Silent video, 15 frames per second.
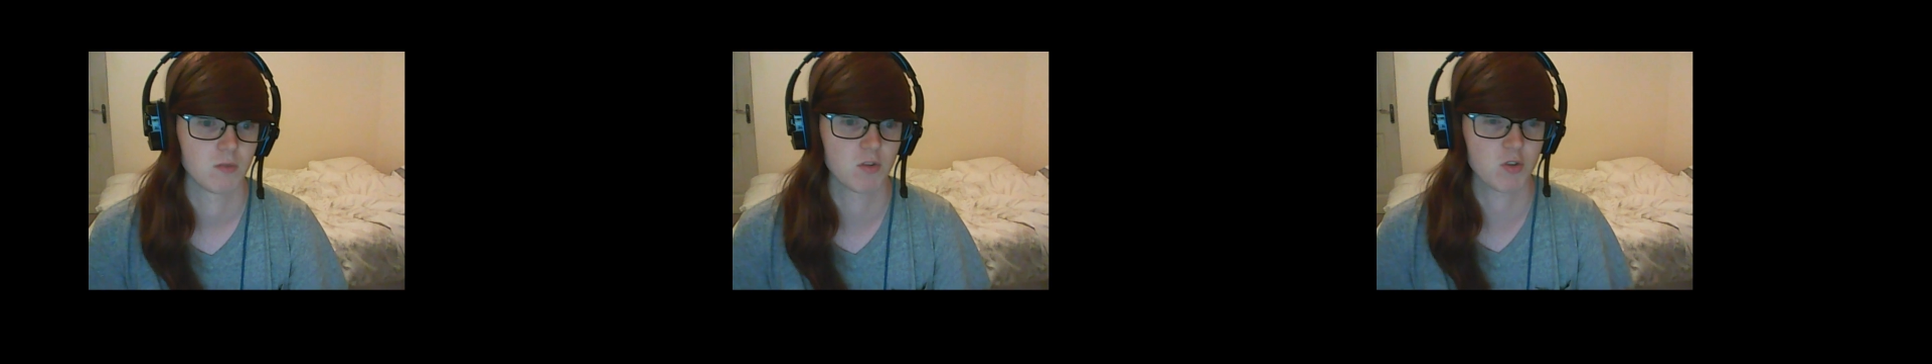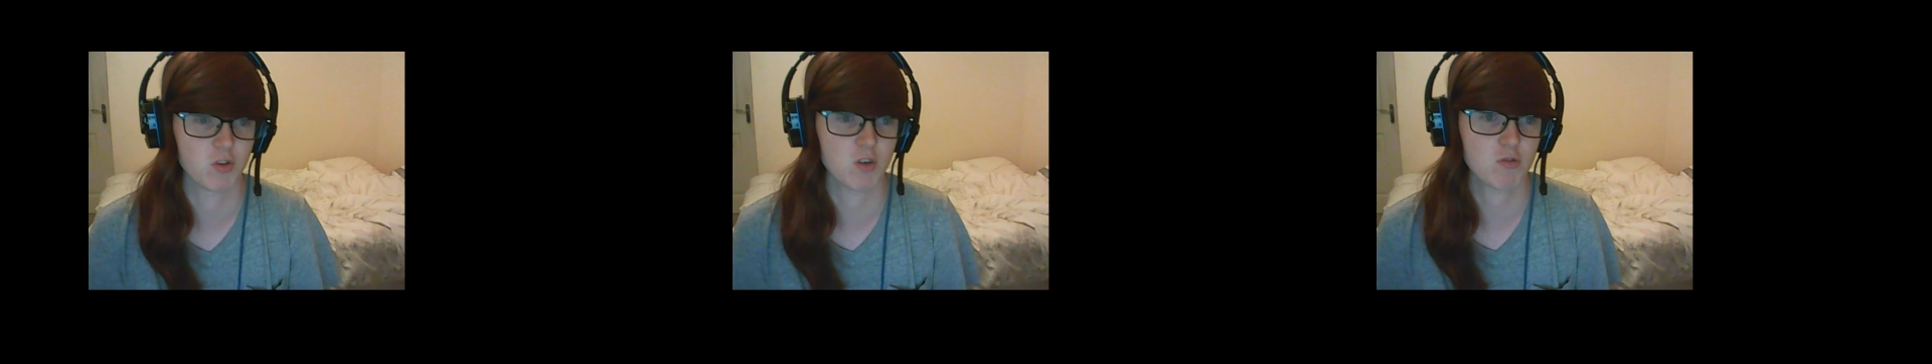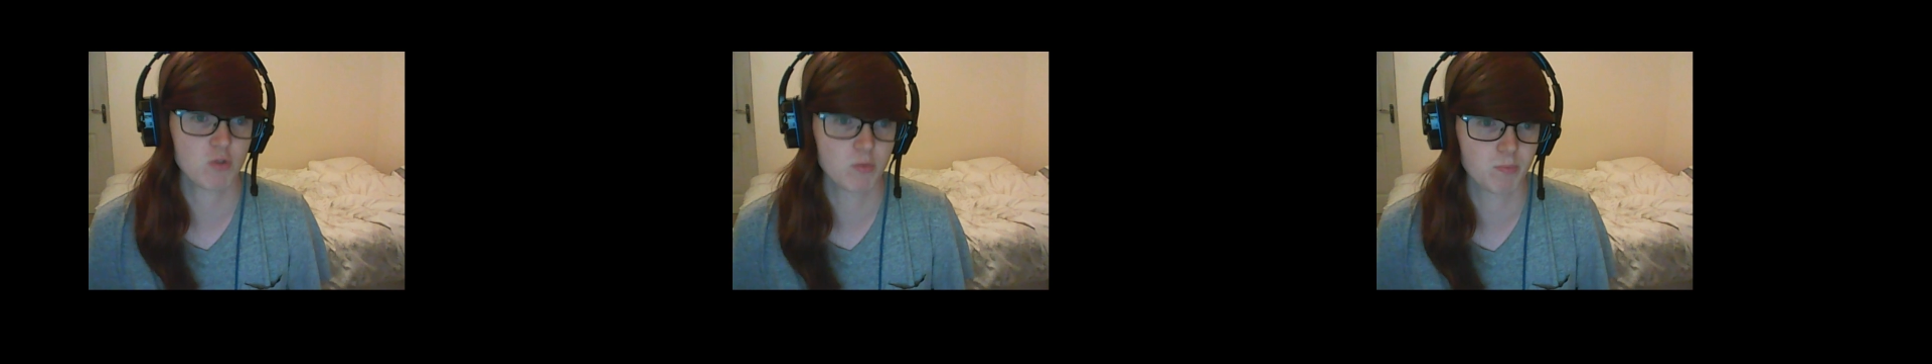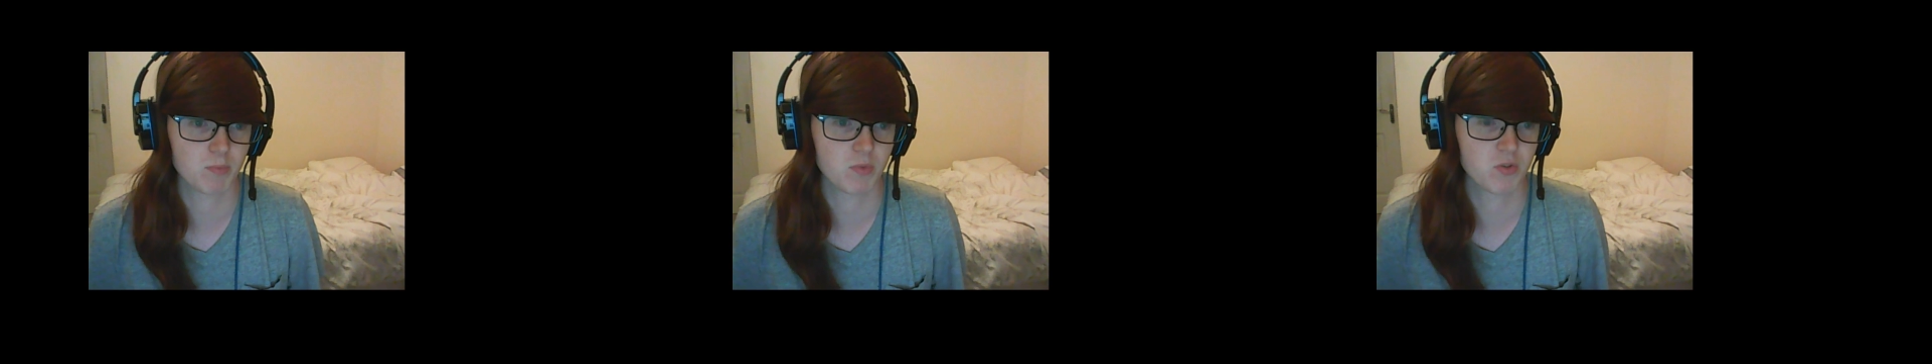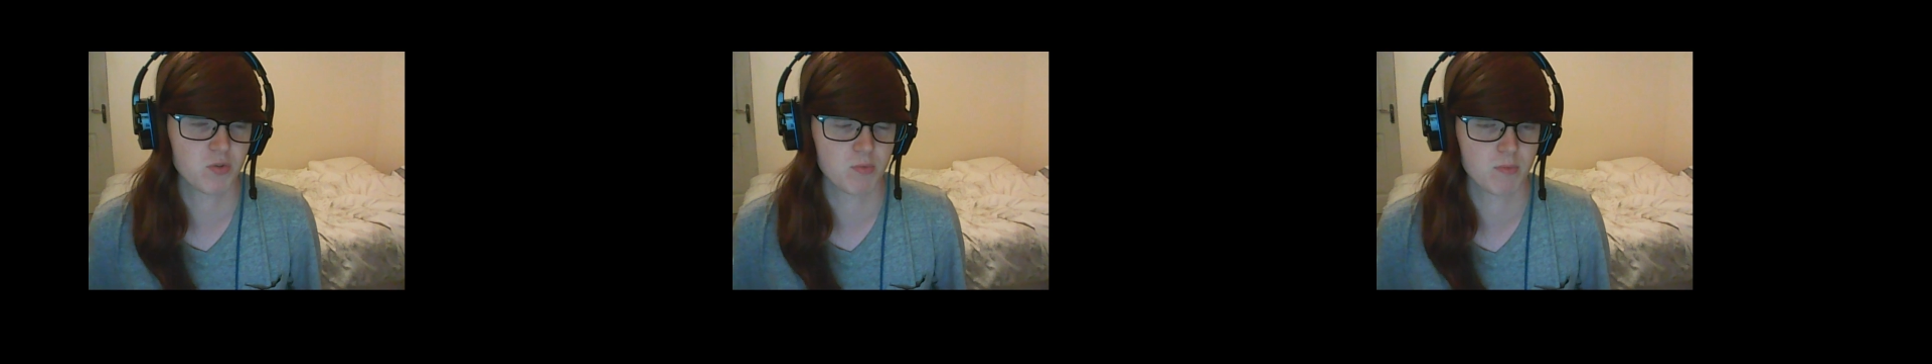This will
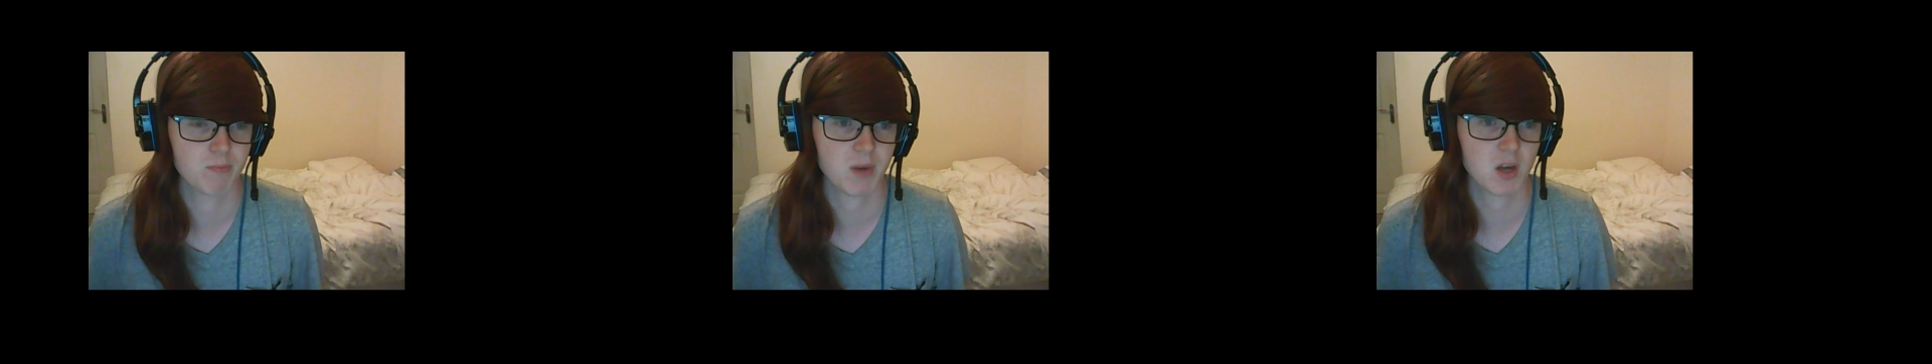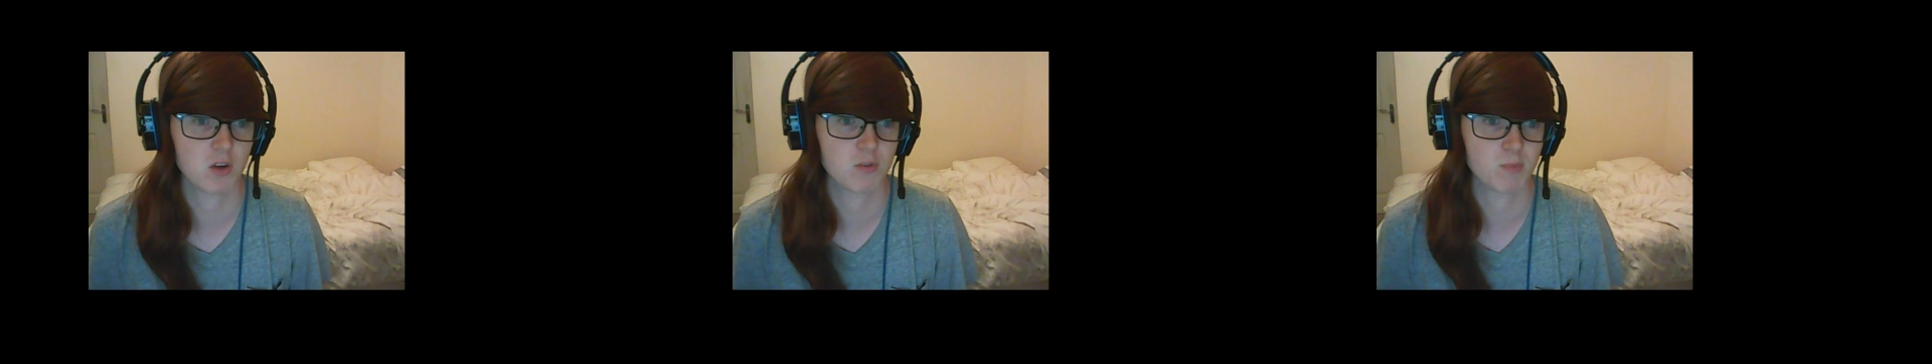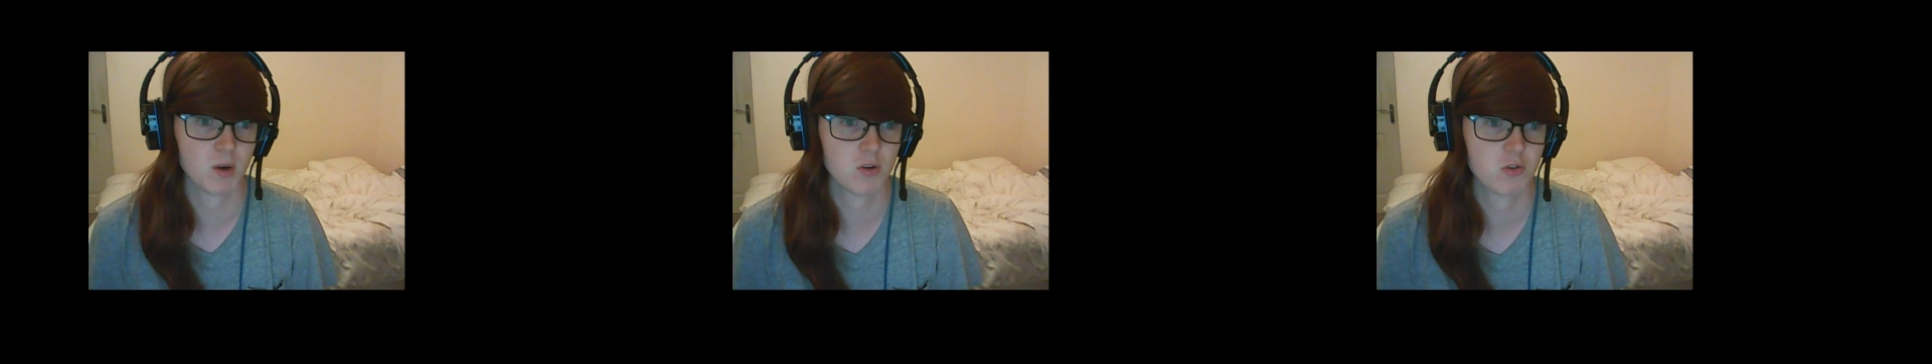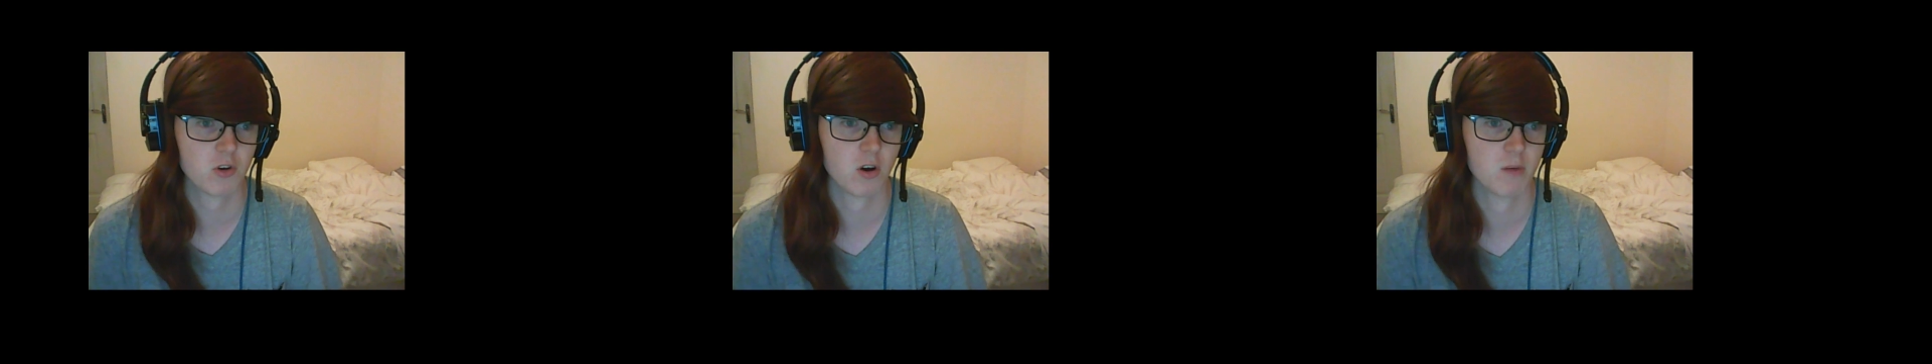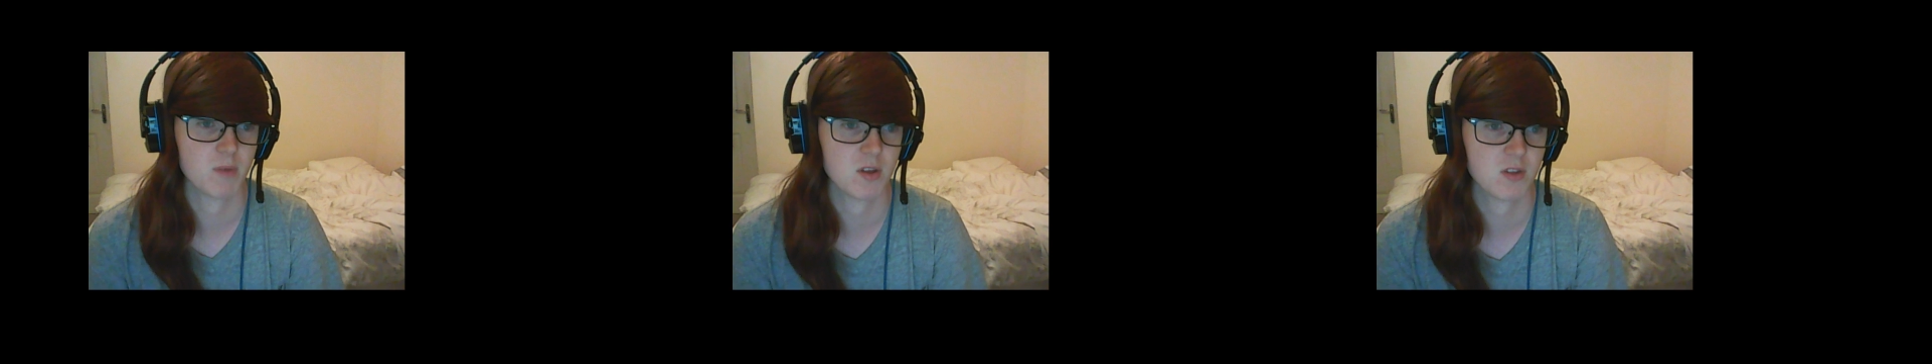because my
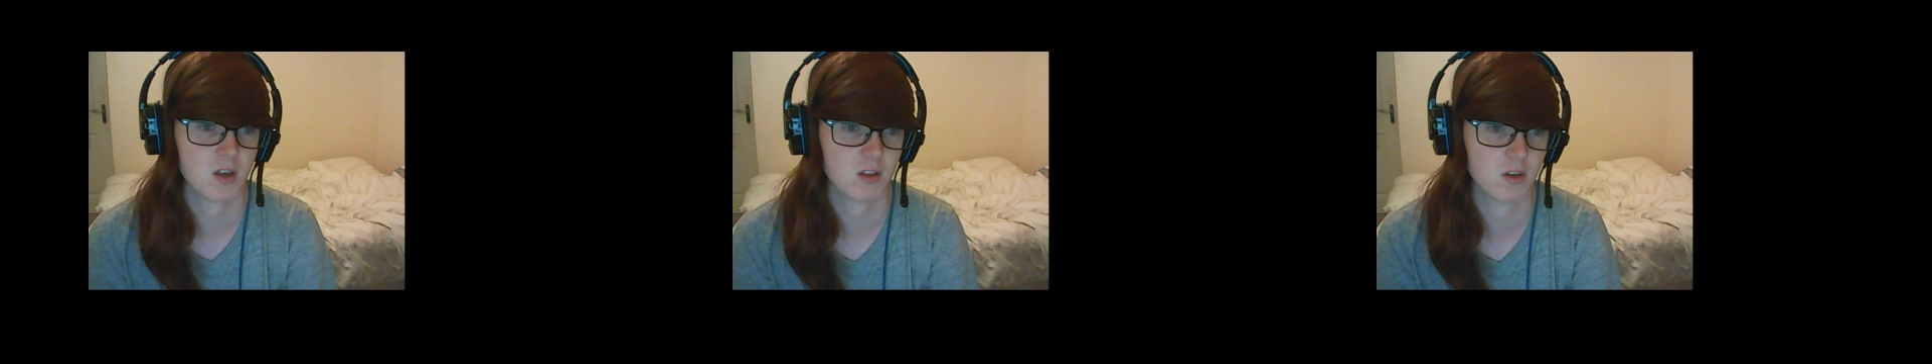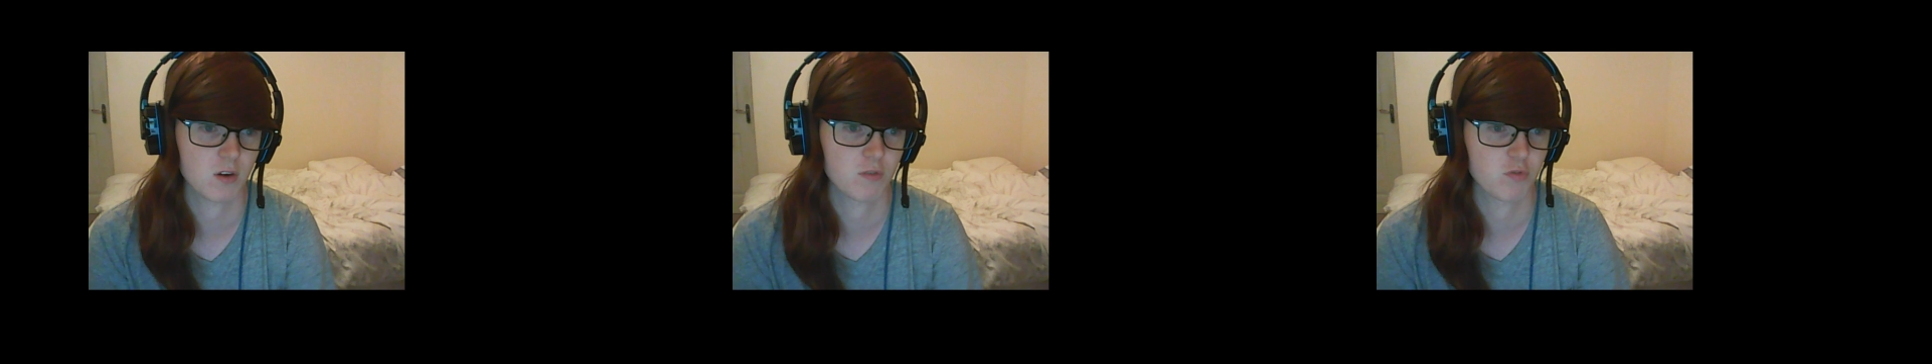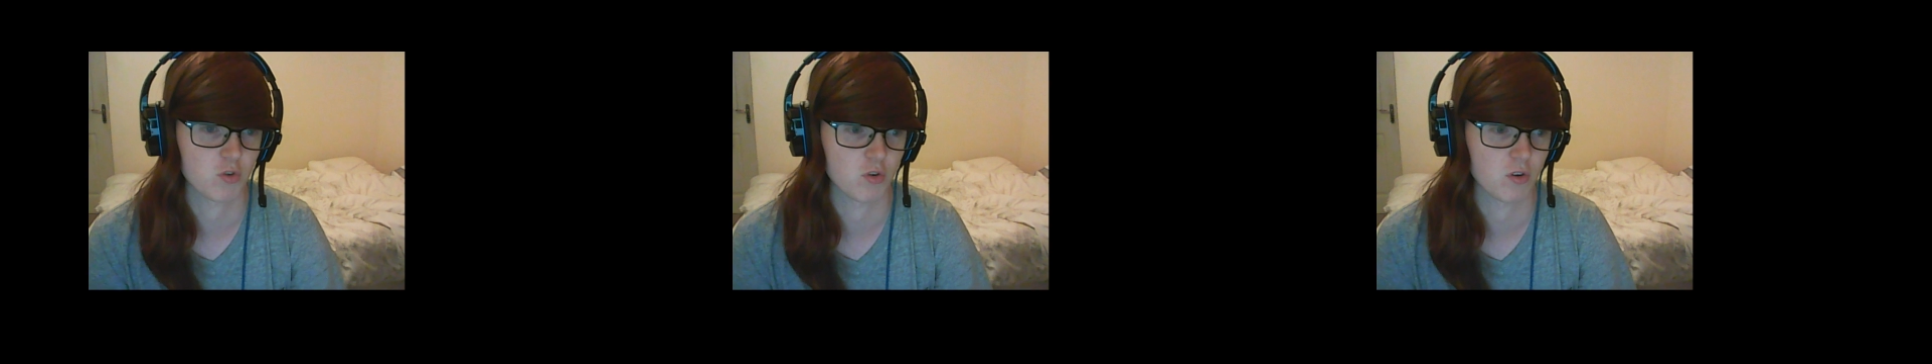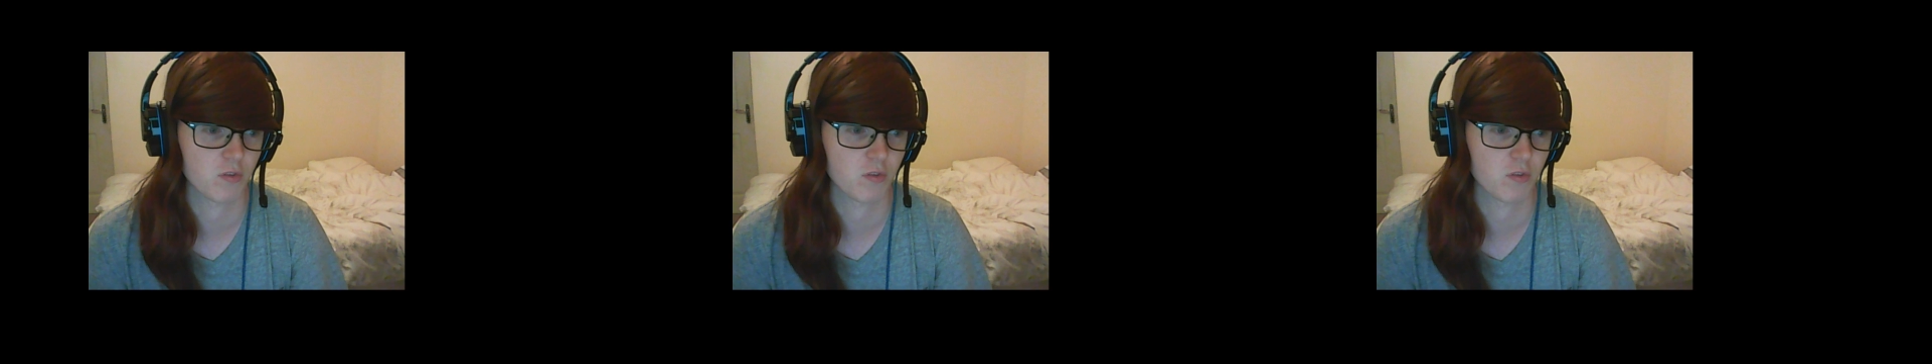Skyrim is set up for